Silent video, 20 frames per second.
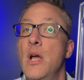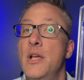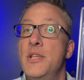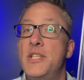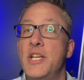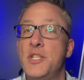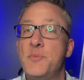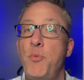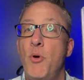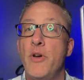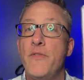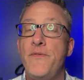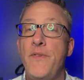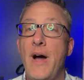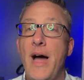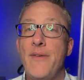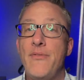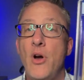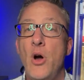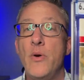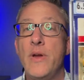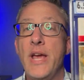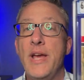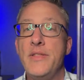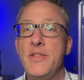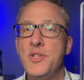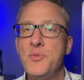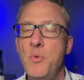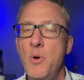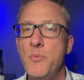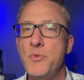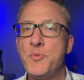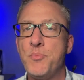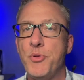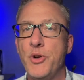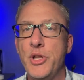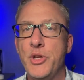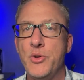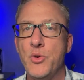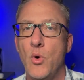6.5. Okay, this one was
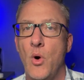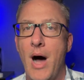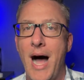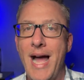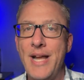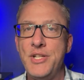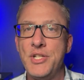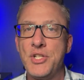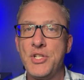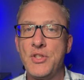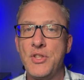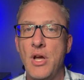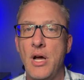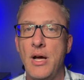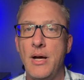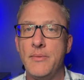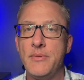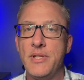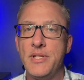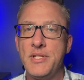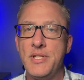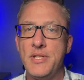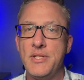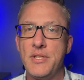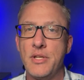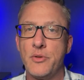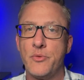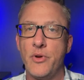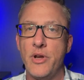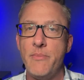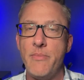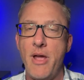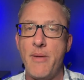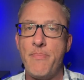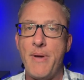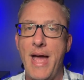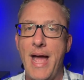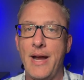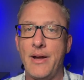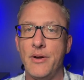pretty cool. This is the Green Bay
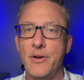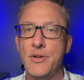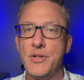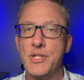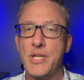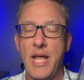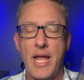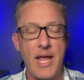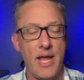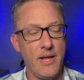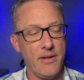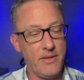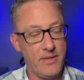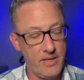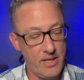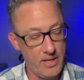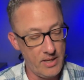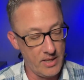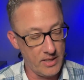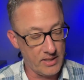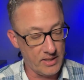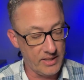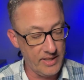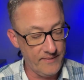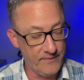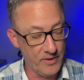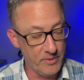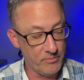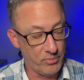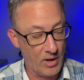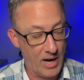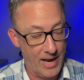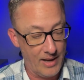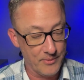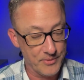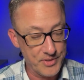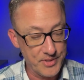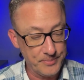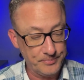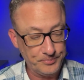Packers and the Cleveland
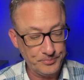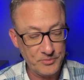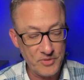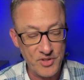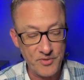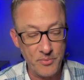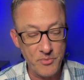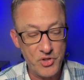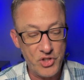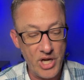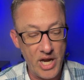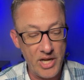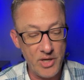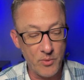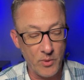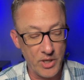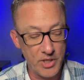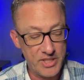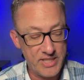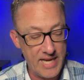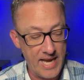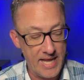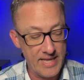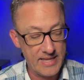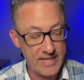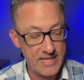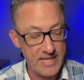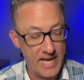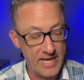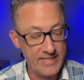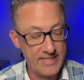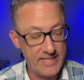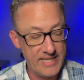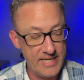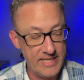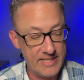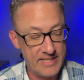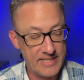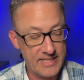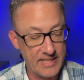Browns. It's from January 10th,
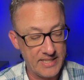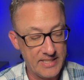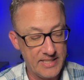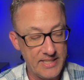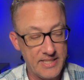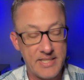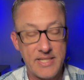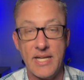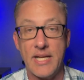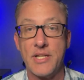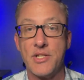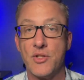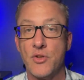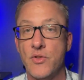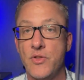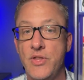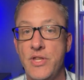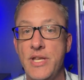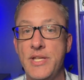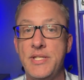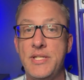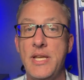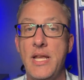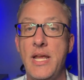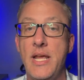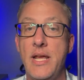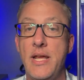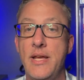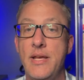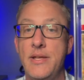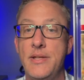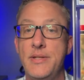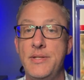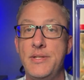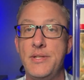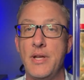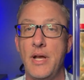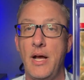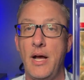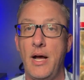1966. So this
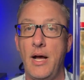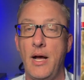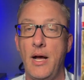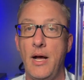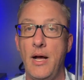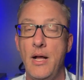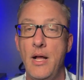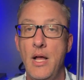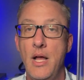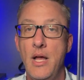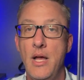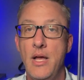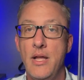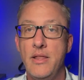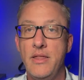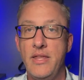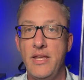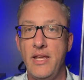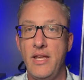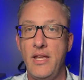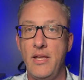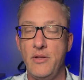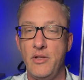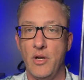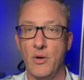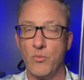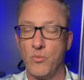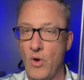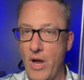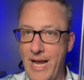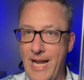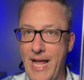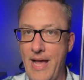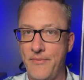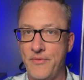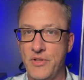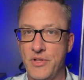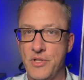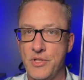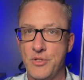is right
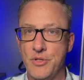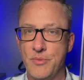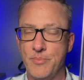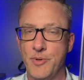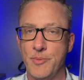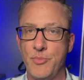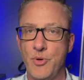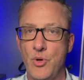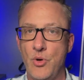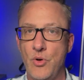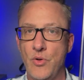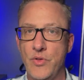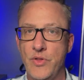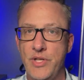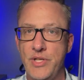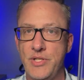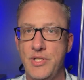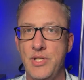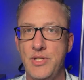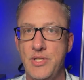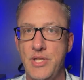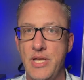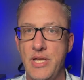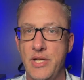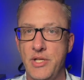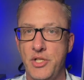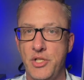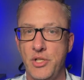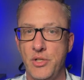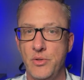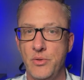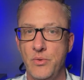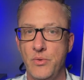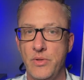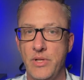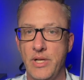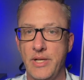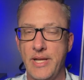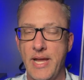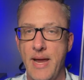after the Super Bowl. This is the
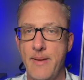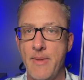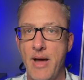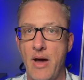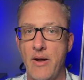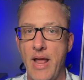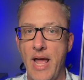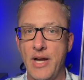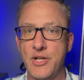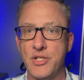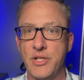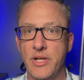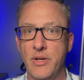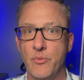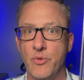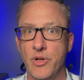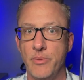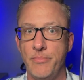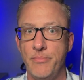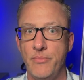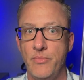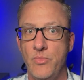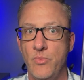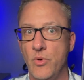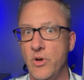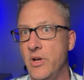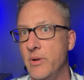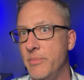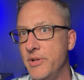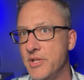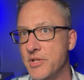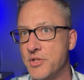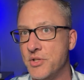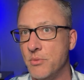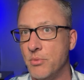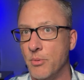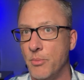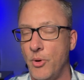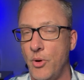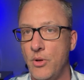issue that came out. Actually, it wouldn't have been the
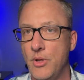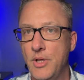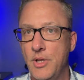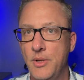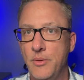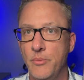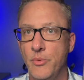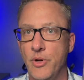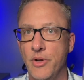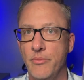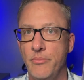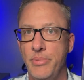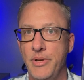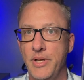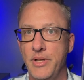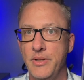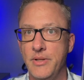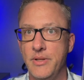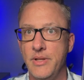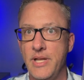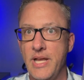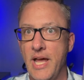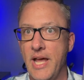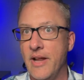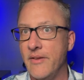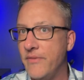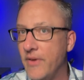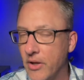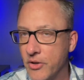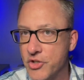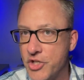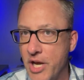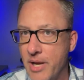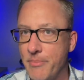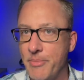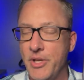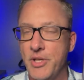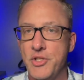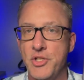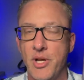Super Bowl. Would have been the NFL
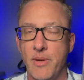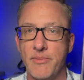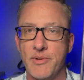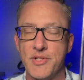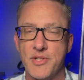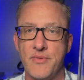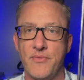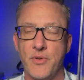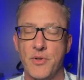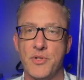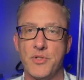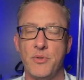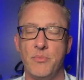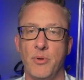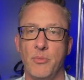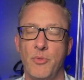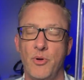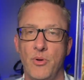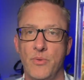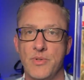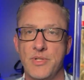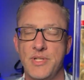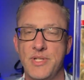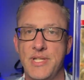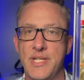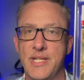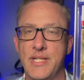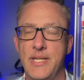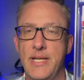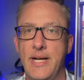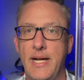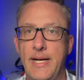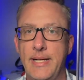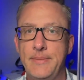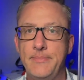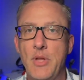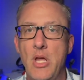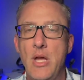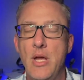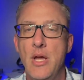Championship because the first Super Bowl was in
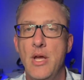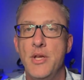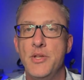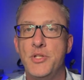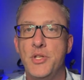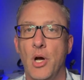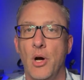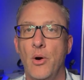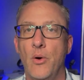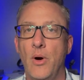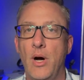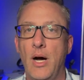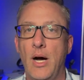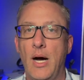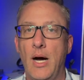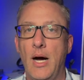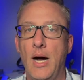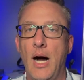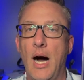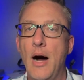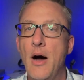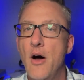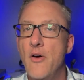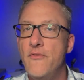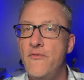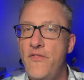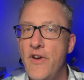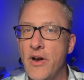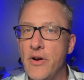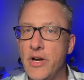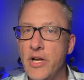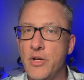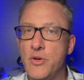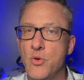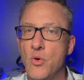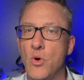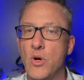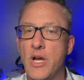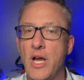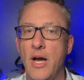69. So very
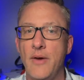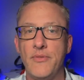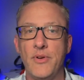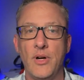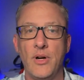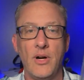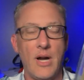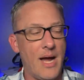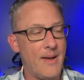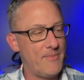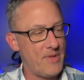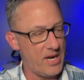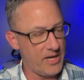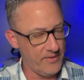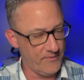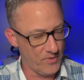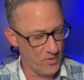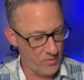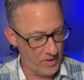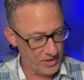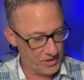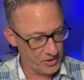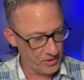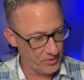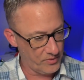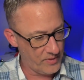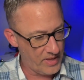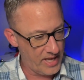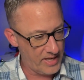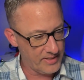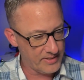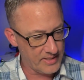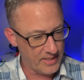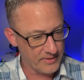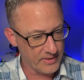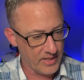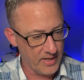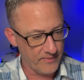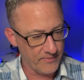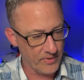cool cover. I'm not even quite sure who that is
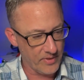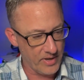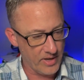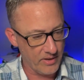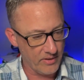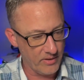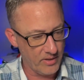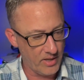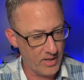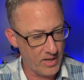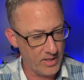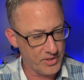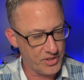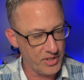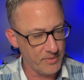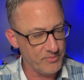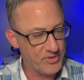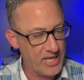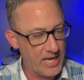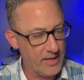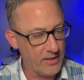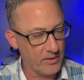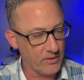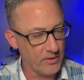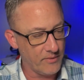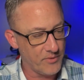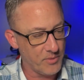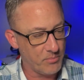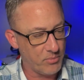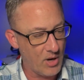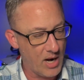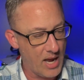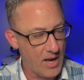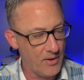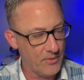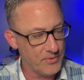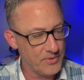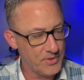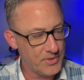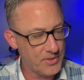on the cover there. Jim Taylor of the
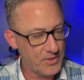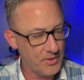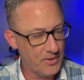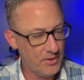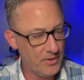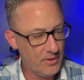Browns.